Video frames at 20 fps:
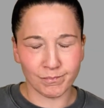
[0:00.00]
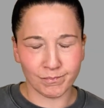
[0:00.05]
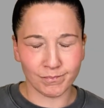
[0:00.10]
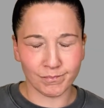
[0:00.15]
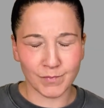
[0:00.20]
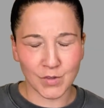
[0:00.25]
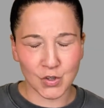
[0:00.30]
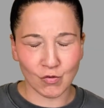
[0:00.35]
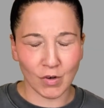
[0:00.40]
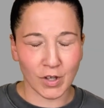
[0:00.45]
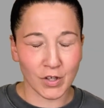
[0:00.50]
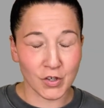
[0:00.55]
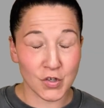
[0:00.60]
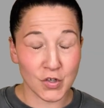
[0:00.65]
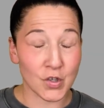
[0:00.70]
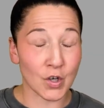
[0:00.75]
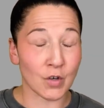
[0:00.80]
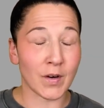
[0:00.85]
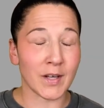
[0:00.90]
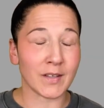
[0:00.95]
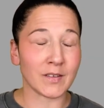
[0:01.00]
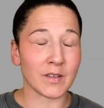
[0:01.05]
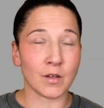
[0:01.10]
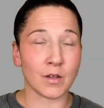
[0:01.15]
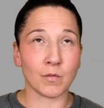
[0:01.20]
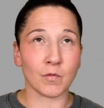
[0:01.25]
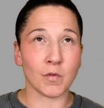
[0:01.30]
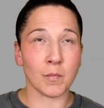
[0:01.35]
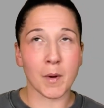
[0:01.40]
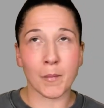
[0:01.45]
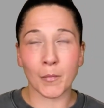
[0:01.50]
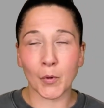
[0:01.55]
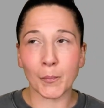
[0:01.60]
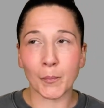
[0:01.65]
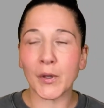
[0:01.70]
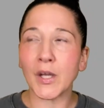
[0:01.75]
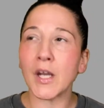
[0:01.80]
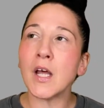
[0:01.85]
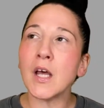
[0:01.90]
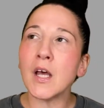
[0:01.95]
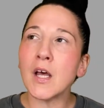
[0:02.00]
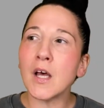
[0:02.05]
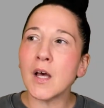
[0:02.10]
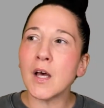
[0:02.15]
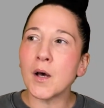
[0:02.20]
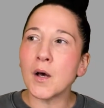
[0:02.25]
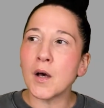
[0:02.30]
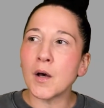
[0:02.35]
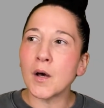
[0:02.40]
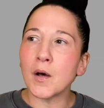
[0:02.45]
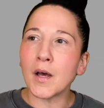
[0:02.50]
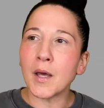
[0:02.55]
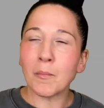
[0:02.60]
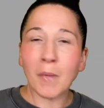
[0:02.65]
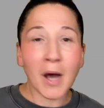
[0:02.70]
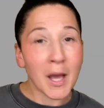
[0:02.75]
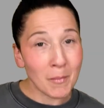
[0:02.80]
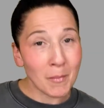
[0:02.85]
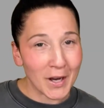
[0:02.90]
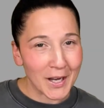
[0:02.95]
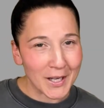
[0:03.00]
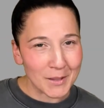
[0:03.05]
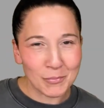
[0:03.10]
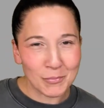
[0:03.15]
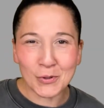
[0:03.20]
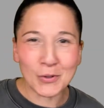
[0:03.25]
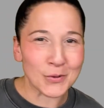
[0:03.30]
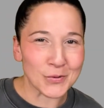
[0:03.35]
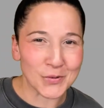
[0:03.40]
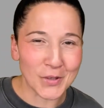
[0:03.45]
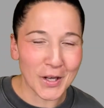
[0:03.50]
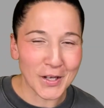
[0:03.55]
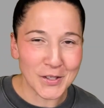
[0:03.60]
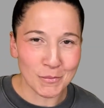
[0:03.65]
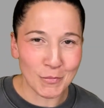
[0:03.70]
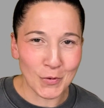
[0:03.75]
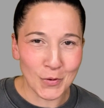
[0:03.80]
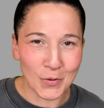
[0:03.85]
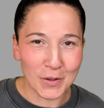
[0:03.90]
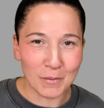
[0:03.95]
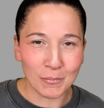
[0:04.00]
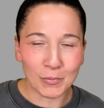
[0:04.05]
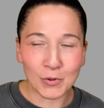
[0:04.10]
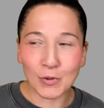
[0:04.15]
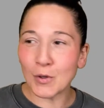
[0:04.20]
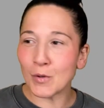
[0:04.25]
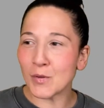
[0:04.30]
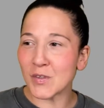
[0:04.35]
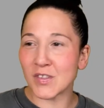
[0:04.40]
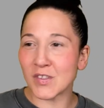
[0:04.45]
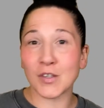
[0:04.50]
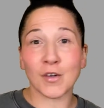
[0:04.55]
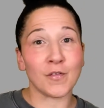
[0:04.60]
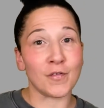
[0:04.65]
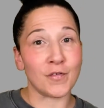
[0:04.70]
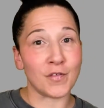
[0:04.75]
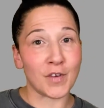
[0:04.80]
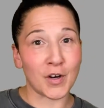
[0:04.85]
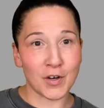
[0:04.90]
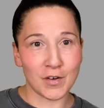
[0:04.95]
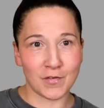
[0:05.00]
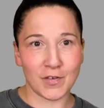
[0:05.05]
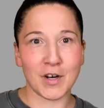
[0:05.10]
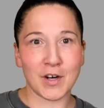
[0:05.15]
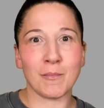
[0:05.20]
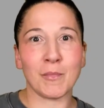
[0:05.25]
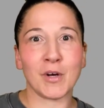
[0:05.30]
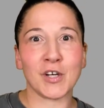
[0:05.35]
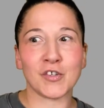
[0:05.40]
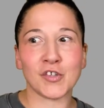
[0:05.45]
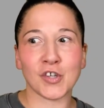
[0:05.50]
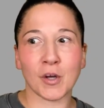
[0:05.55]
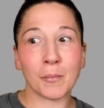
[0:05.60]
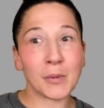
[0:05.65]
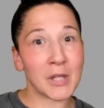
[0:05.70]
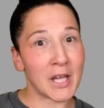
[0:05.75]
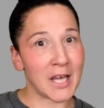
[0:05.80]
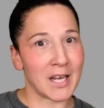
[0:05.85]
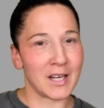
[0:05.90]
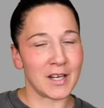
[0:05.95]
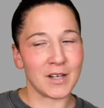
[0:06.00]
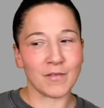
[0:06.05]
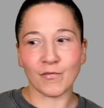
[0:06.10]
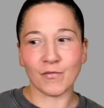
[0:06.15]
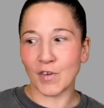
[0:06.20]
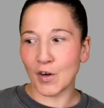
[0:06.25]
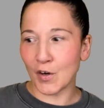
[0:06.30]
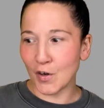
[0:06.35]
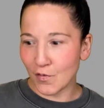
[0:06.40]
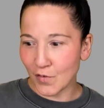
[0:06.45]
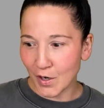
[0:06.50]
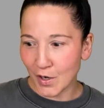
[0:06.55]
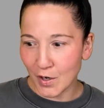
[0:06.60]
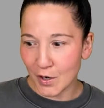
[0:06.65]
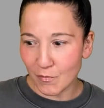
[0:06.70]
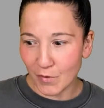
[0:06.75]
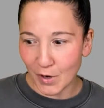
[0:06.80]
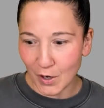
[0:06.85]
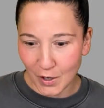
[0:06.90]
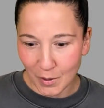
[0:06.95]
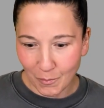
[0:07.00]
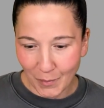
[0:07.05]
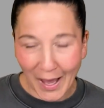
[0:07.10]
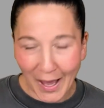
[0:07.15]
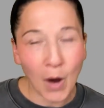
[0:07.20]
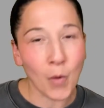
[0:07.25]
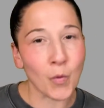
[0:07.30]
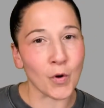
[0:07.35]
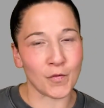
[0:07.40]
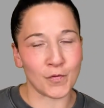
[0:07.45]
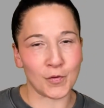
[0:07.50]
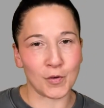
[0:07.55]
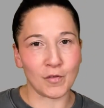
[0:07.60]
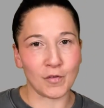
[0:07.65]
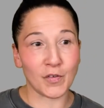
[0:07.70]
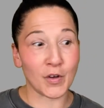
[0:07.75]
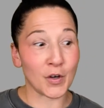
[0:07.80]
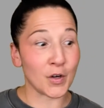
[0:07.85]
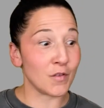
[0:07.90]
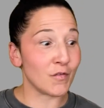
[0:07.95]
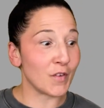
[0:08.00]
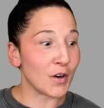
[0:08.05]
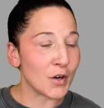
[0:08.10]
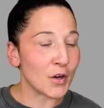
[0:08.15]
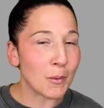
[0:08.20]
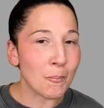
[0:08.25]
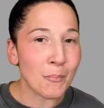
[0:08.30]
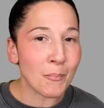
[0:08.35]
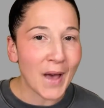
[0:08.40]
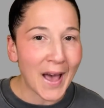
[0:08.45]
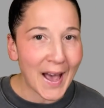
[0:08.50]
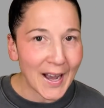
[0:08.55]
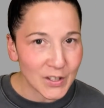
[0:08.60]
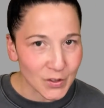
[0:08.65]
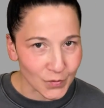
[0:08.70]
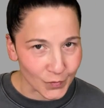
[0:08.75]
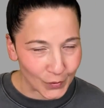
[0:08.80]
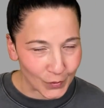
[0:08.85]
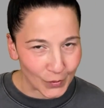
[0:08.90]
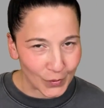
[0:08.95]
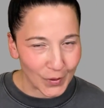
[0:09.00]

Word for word: astrology is correct, I don't remember, but in my mind, Pluto is not demoted. Pluto is still very, very much a planet, very, very, very powerful, very, very impactful,